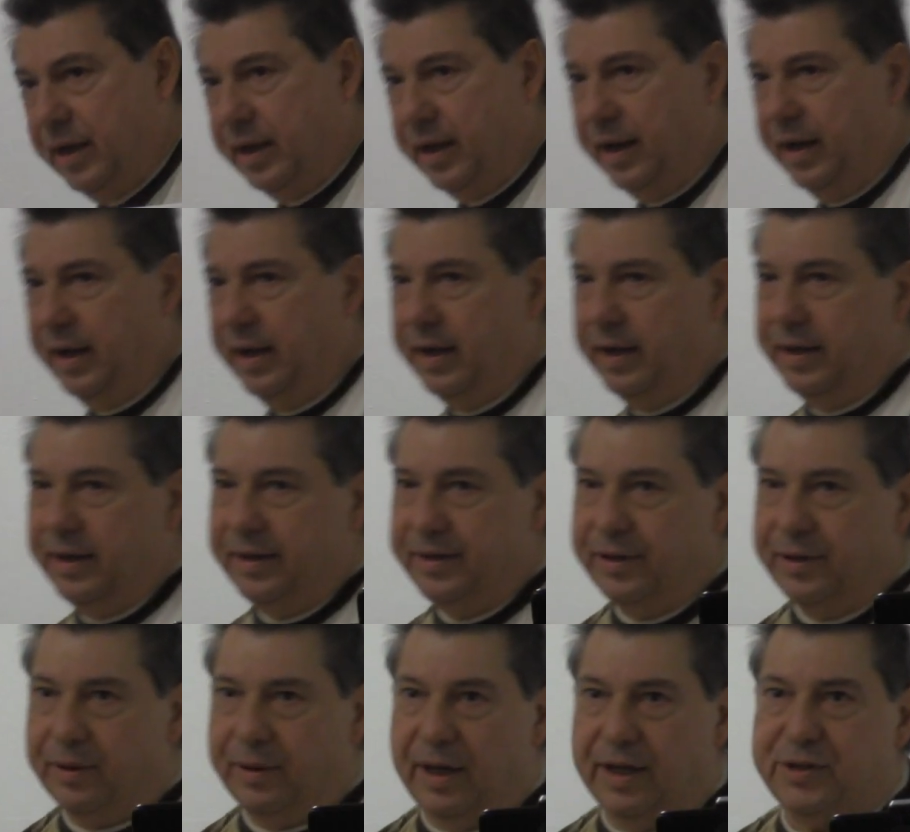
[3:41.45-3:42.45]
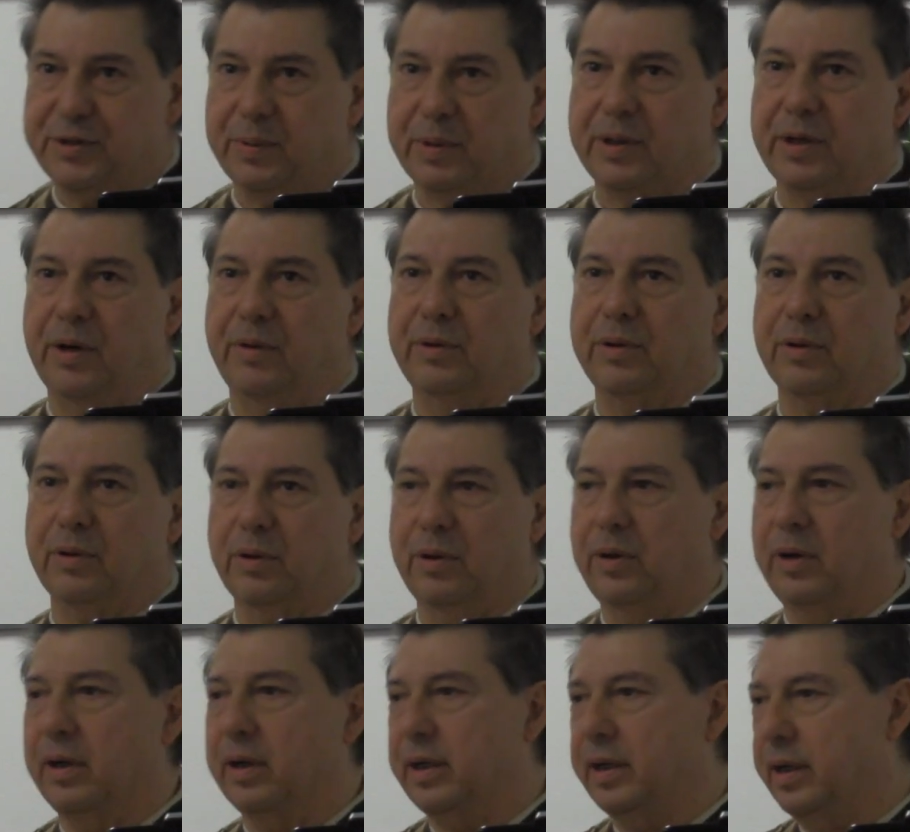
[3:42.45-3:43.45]
Uh, you know, as we're going
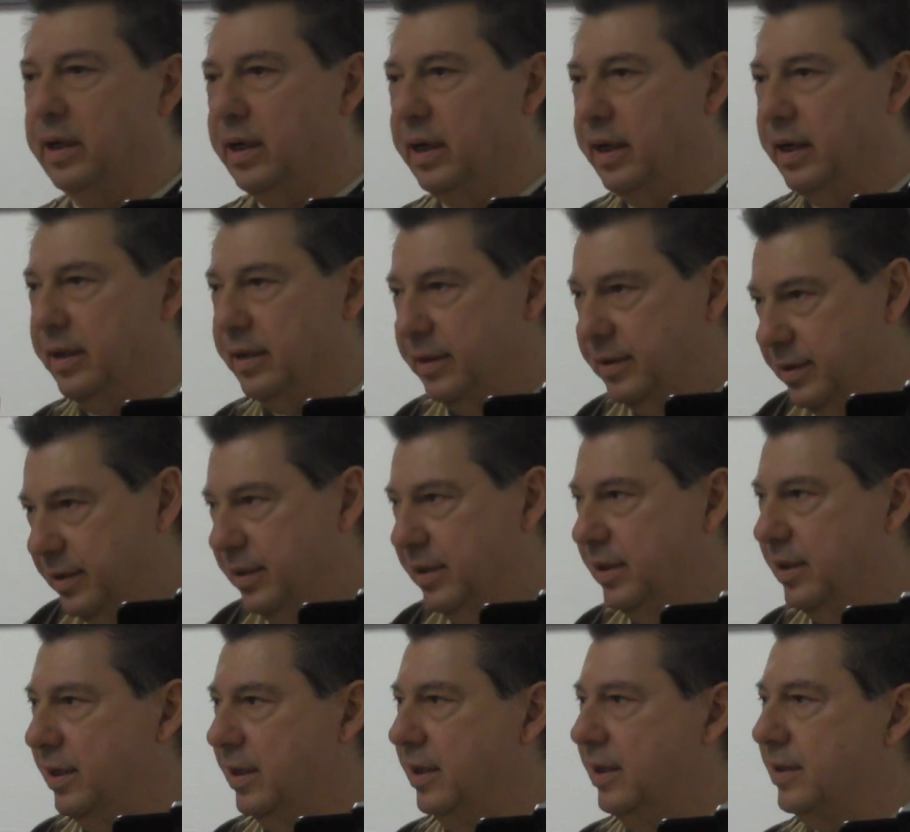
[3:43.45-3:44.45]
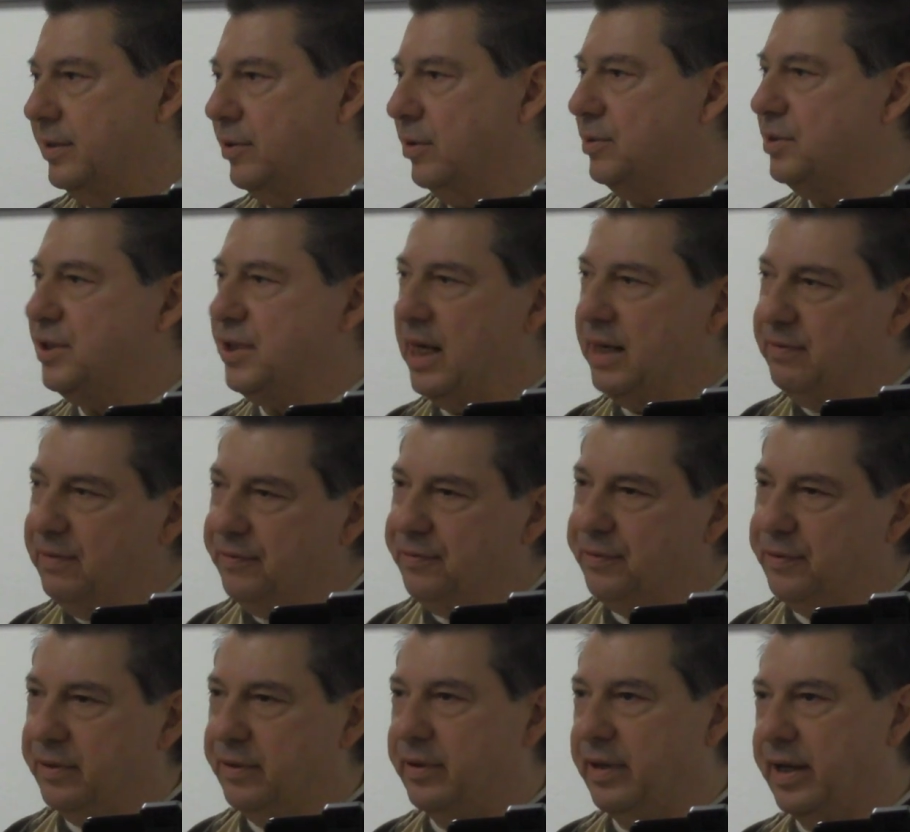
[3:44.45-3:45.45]
along, uh, don't save it
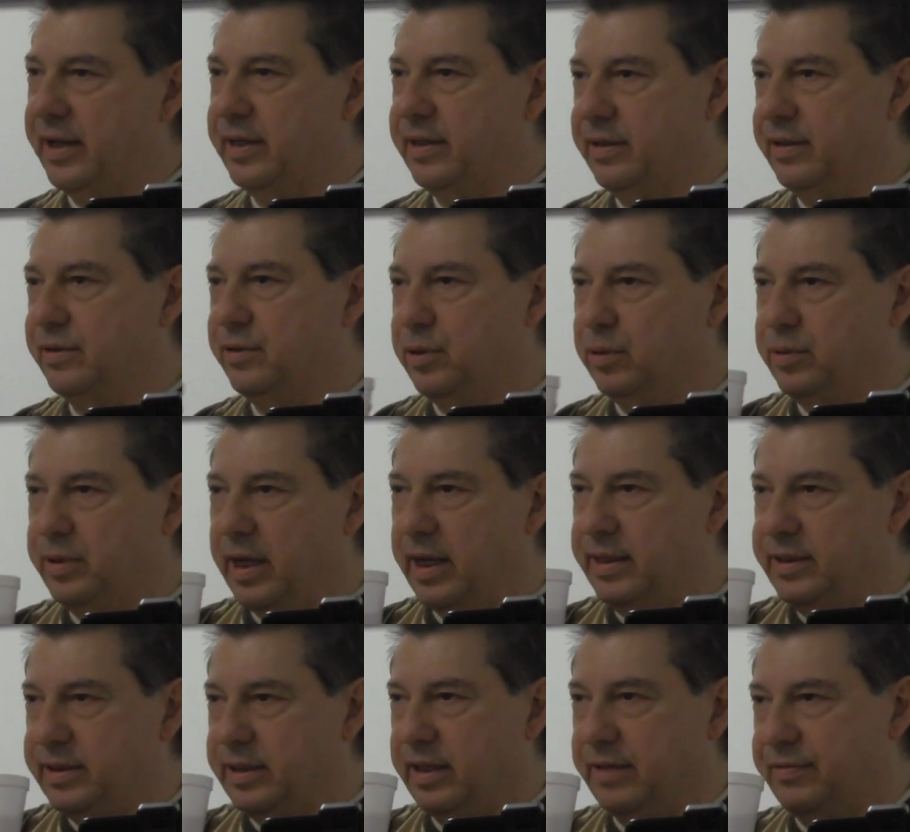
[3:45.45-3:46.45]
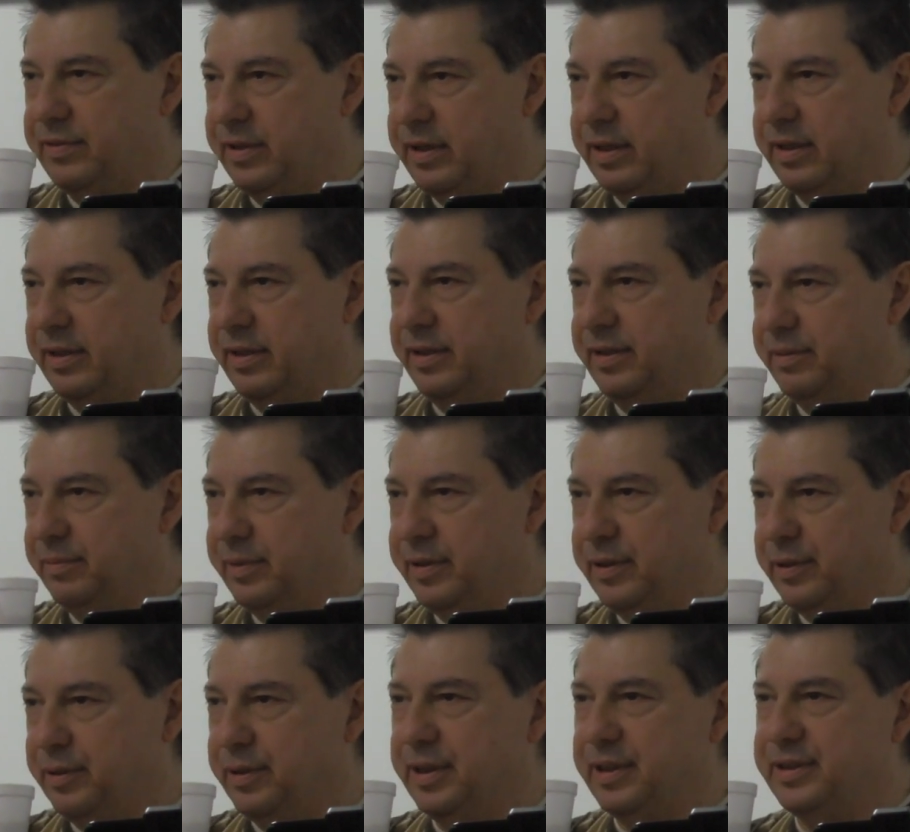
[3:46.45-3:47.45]
for like two days after this. we
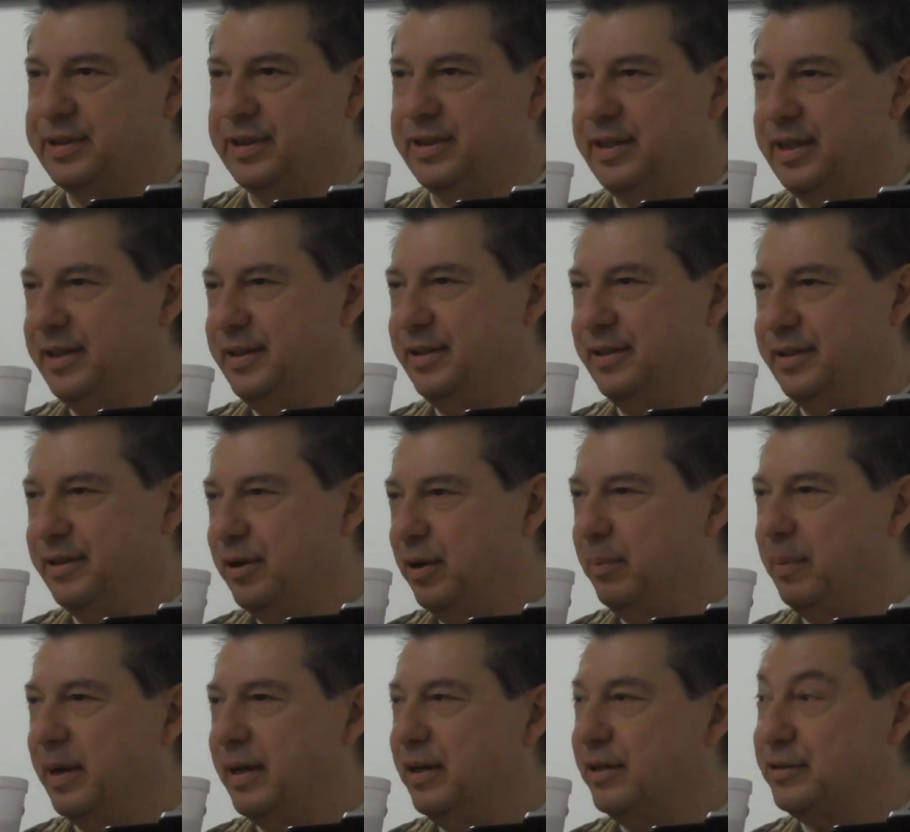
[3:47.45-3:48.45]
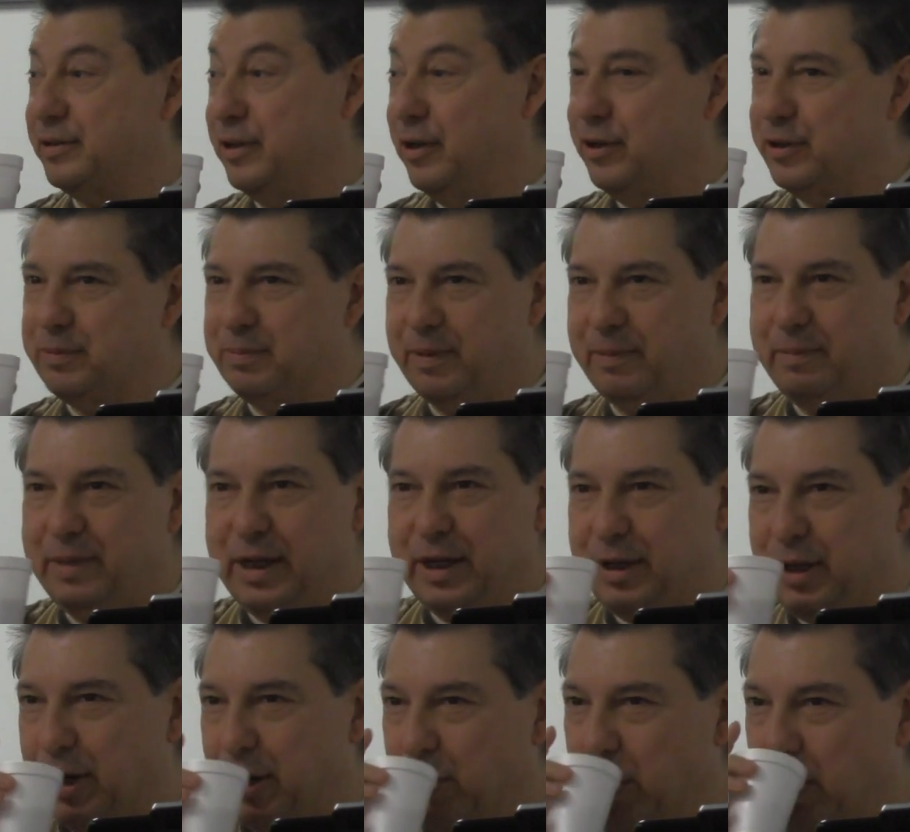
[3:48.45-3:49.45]
do this and then nobody else knows but me
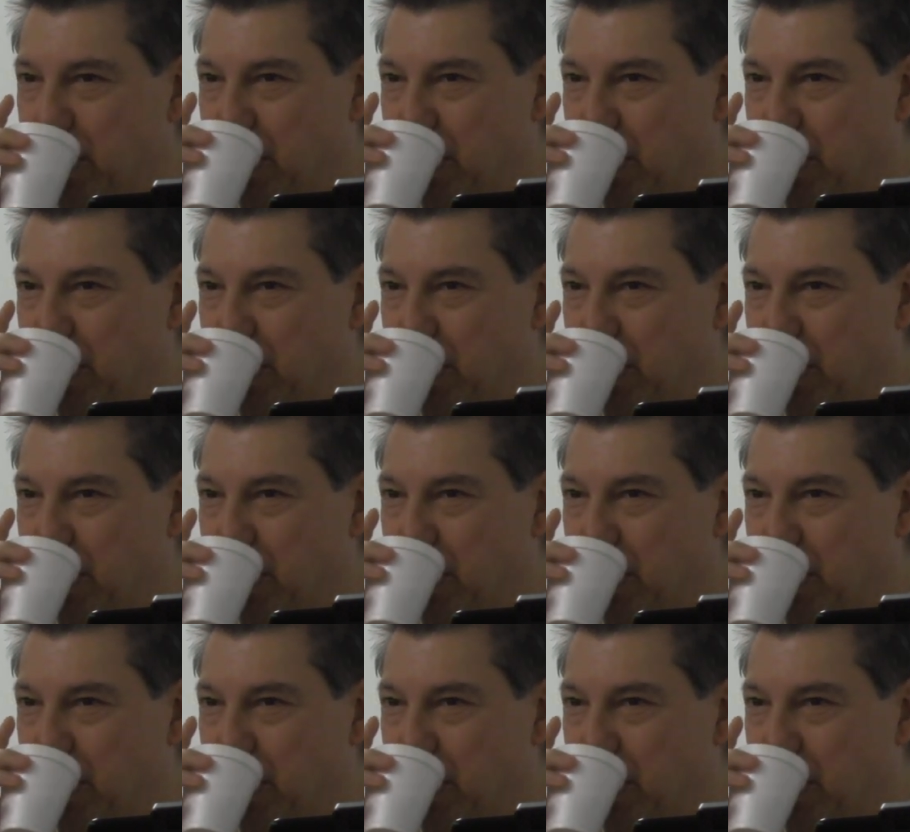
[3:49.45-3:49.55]
and you.